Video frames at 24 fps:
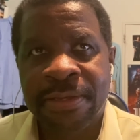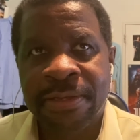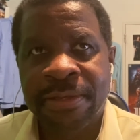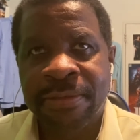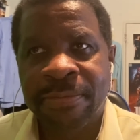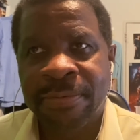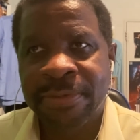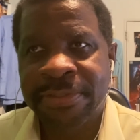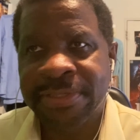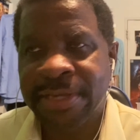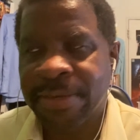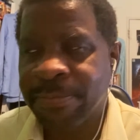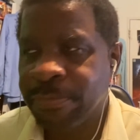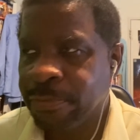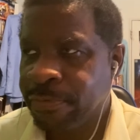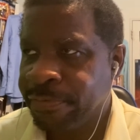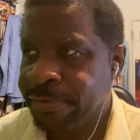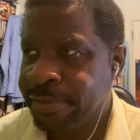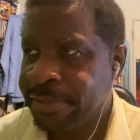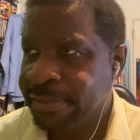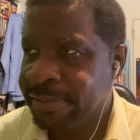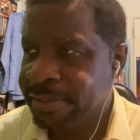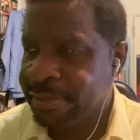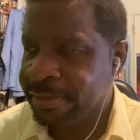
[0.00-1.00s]
what's that
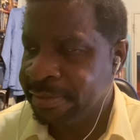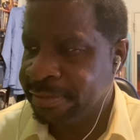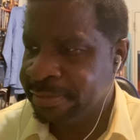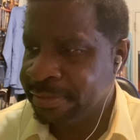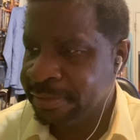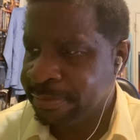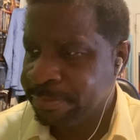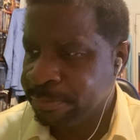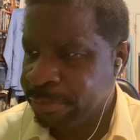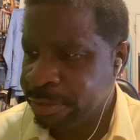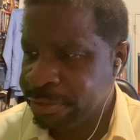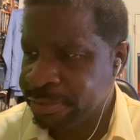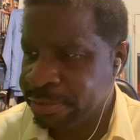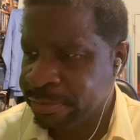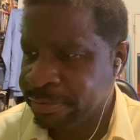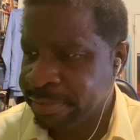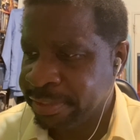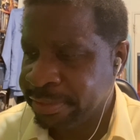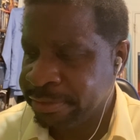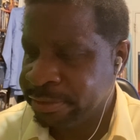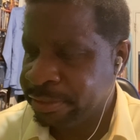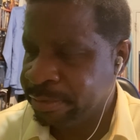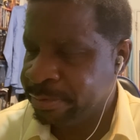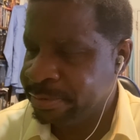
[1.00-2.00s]
movie, the musical
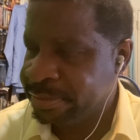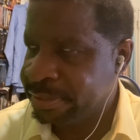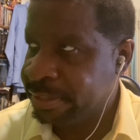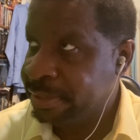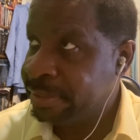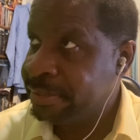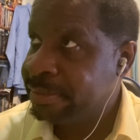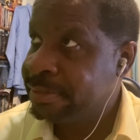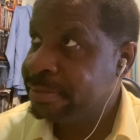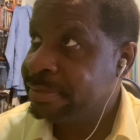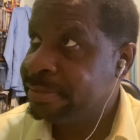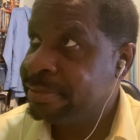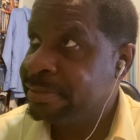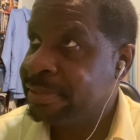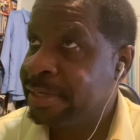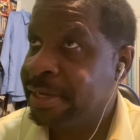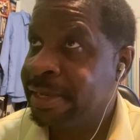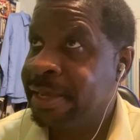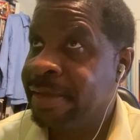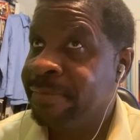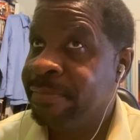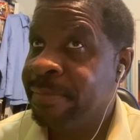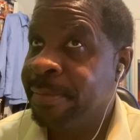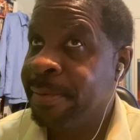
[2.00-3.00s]
that she was in, I
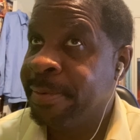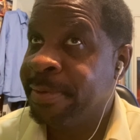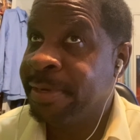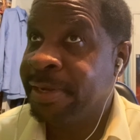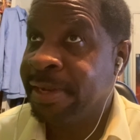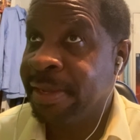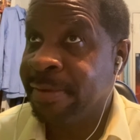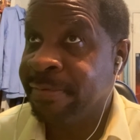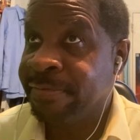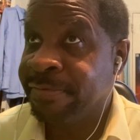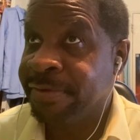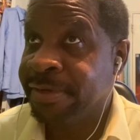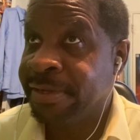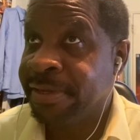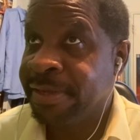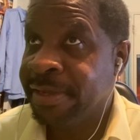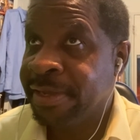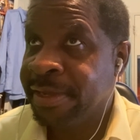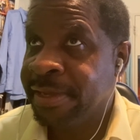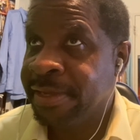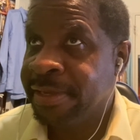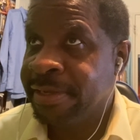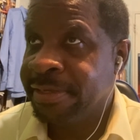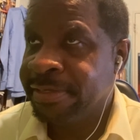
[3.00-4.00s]
can't remember the name of it,
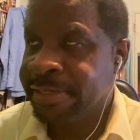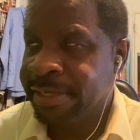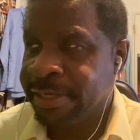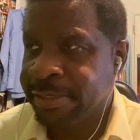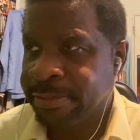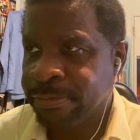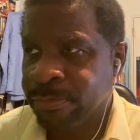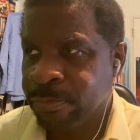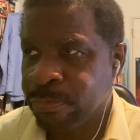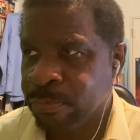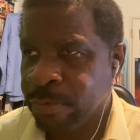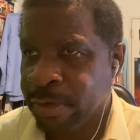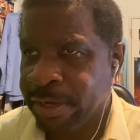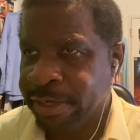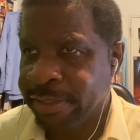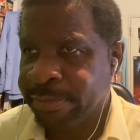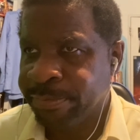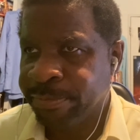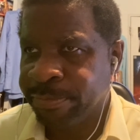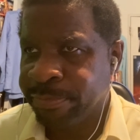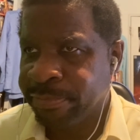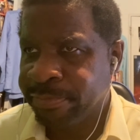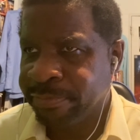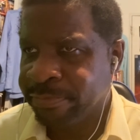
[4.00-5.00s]
that
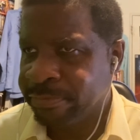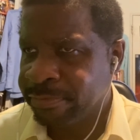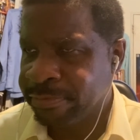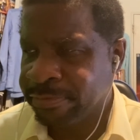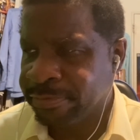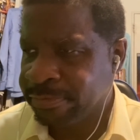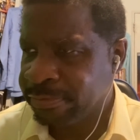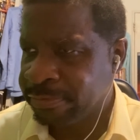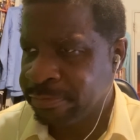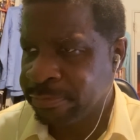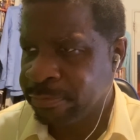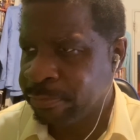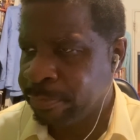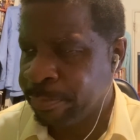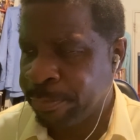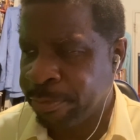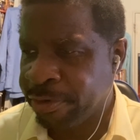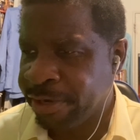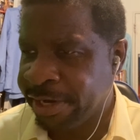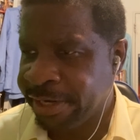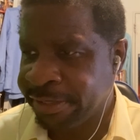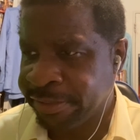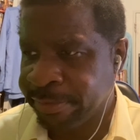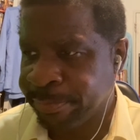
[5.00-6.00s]
Juan
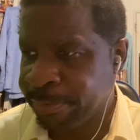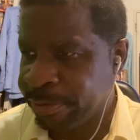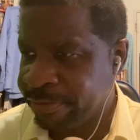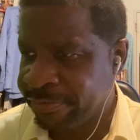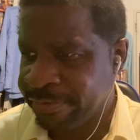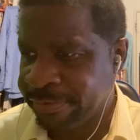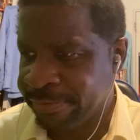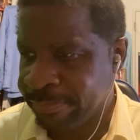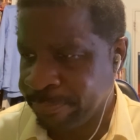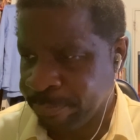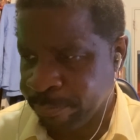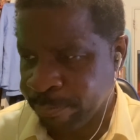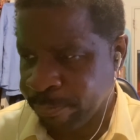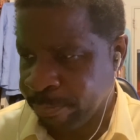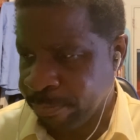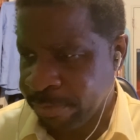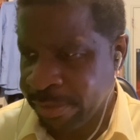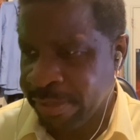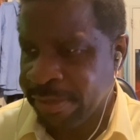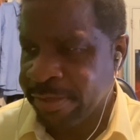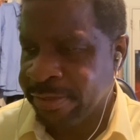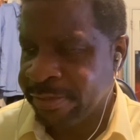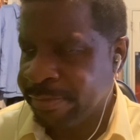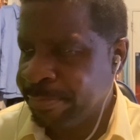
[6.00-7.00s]
Miranda
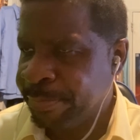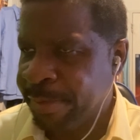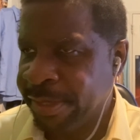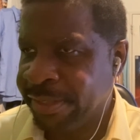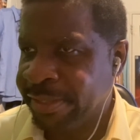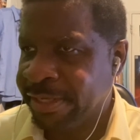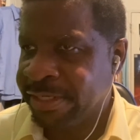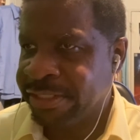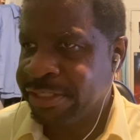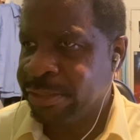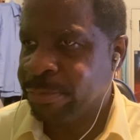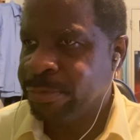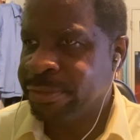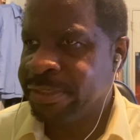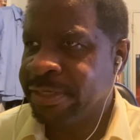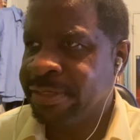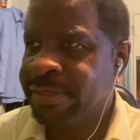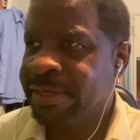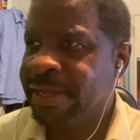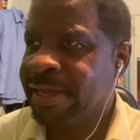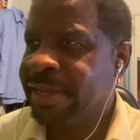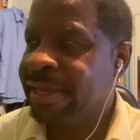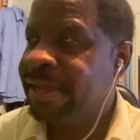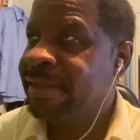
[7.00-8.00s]
made, that she was
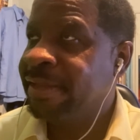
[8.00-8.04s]
in, The